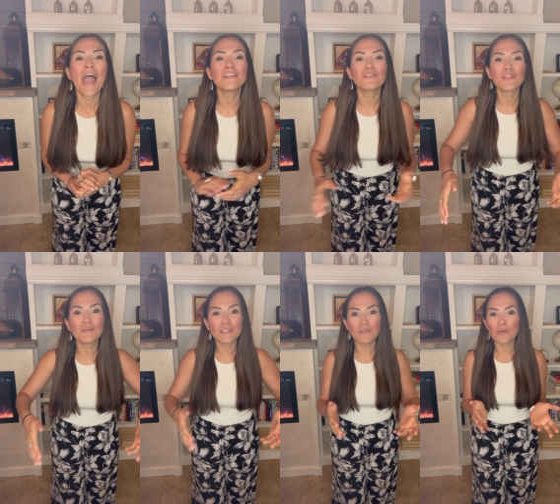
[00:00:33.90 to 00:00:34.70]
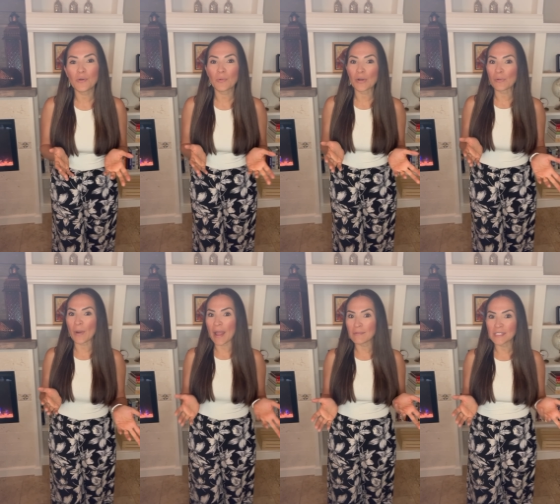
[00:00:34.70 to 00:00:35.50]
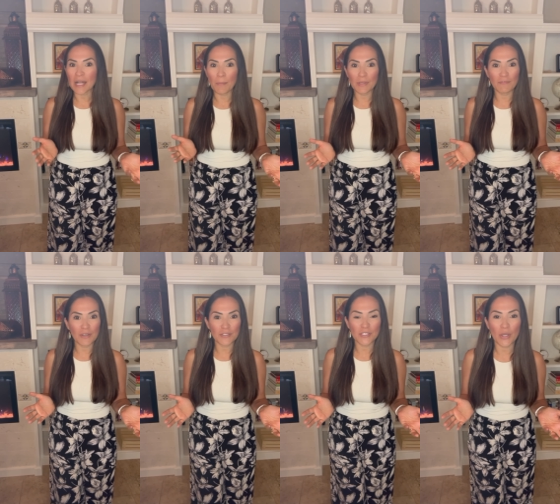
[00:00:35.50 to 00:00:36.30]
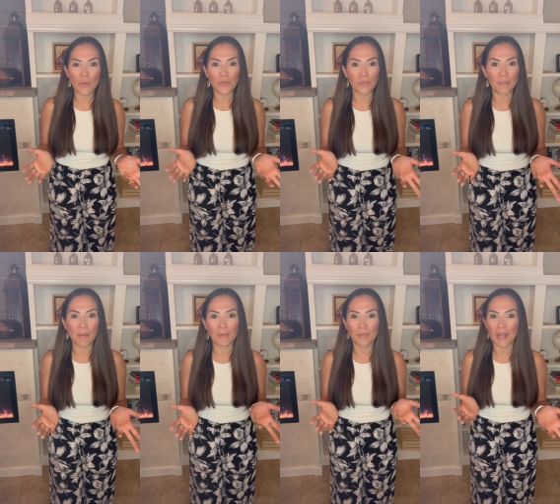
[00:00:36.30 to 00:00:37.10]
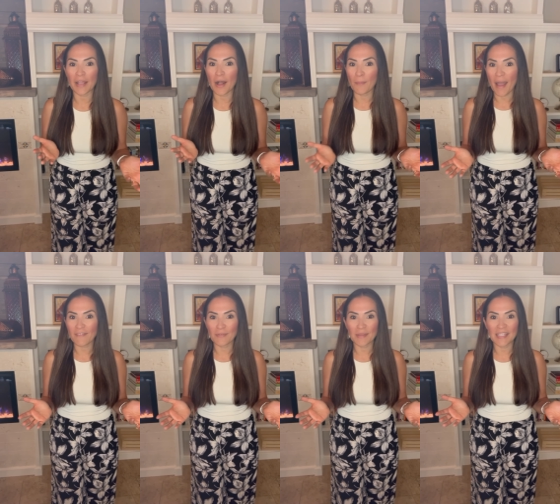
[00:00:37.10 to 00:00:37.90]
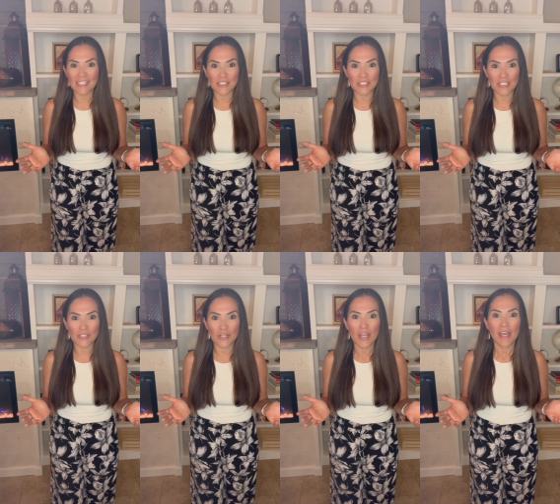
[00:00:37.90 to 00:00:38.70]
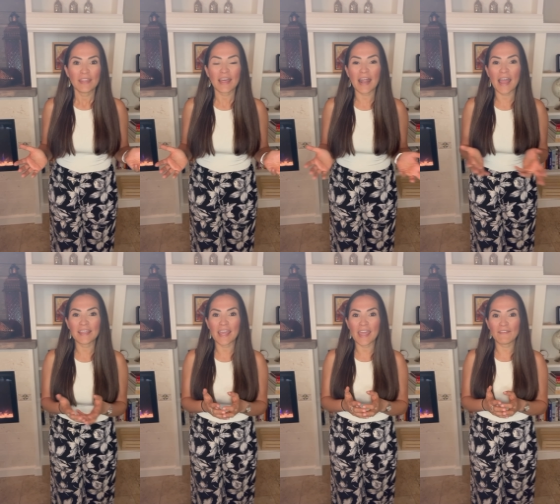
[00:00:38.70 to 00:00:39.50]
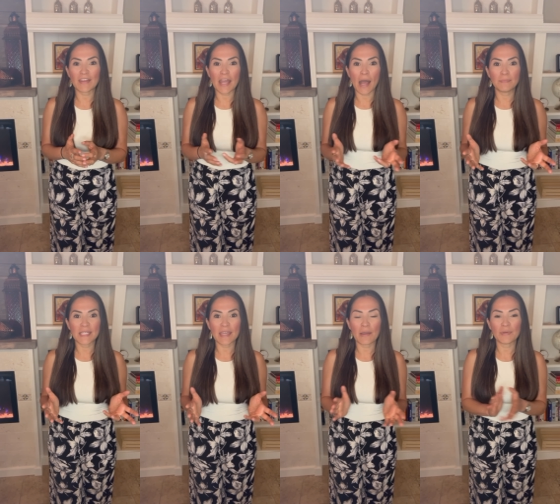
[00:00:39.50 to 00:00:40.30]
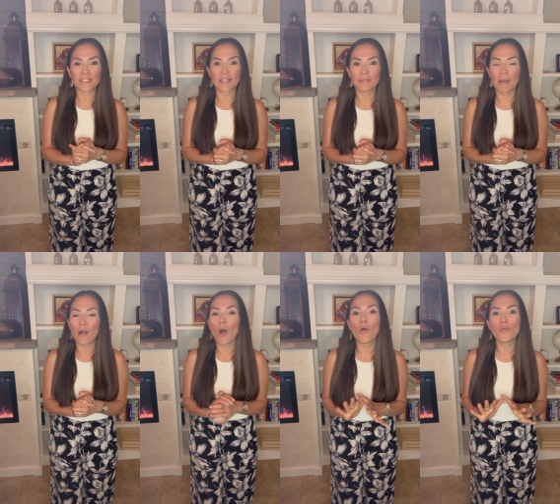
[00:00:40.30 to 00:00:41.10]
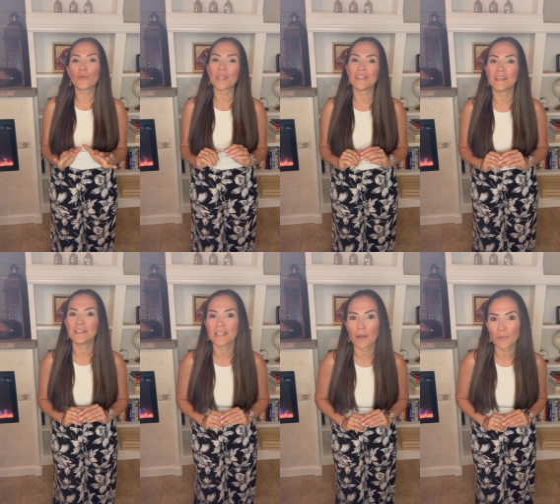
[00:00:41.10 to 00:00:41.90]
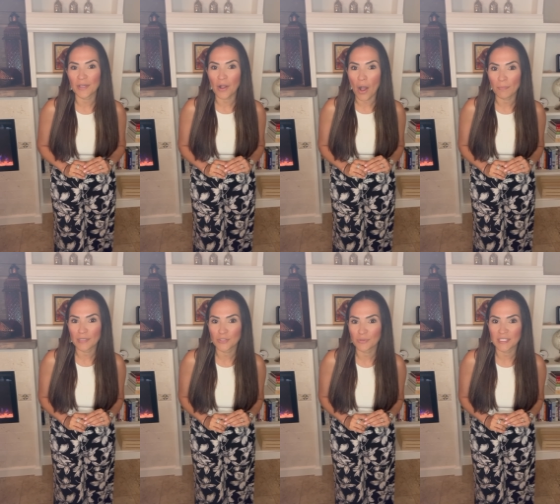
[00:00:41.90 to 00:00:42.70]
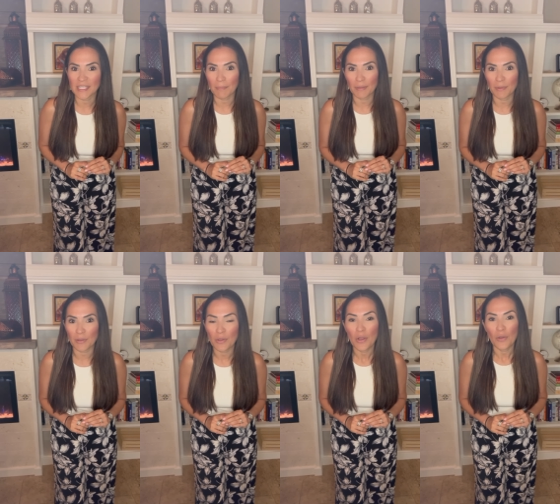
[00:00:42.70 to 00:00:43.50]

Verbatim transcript: And for those of you who were around a couple of years ago, you remember when I got back from the legislature that I gave an update and we talked about all the great things that we accomplished with Assembly Bill